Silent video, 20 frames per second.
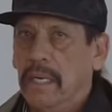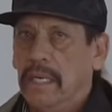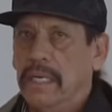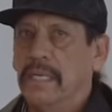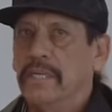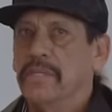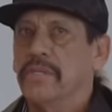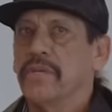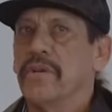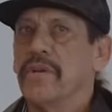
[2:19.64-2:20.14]

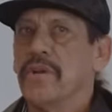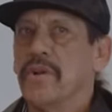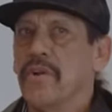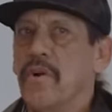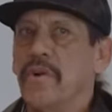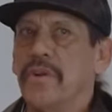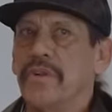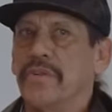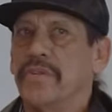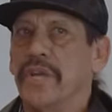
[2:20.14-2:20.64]
Because you can
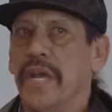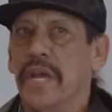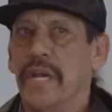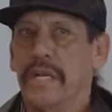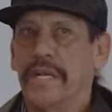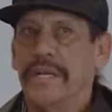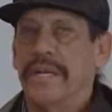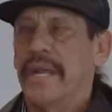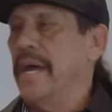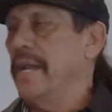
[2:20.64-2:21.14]
go to
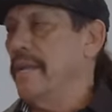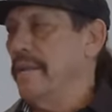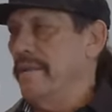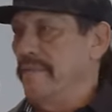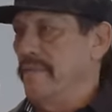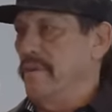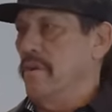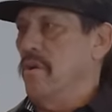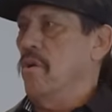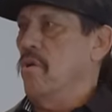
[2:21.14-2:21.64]
jail and not
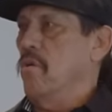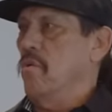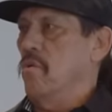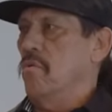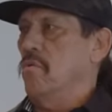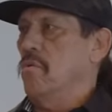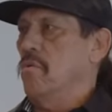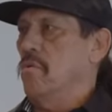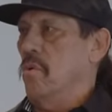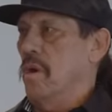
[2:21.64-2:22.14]
even
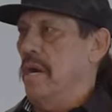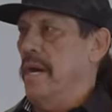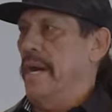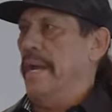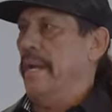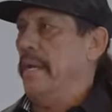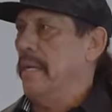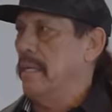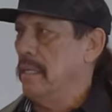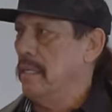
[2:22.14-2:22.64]
know
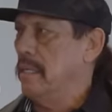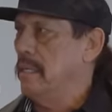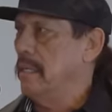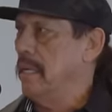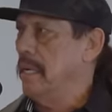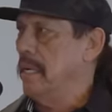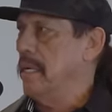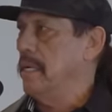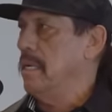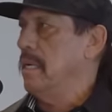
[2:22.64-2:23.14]
why.
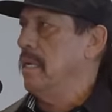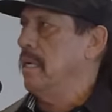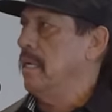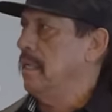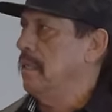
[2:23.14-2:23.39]
And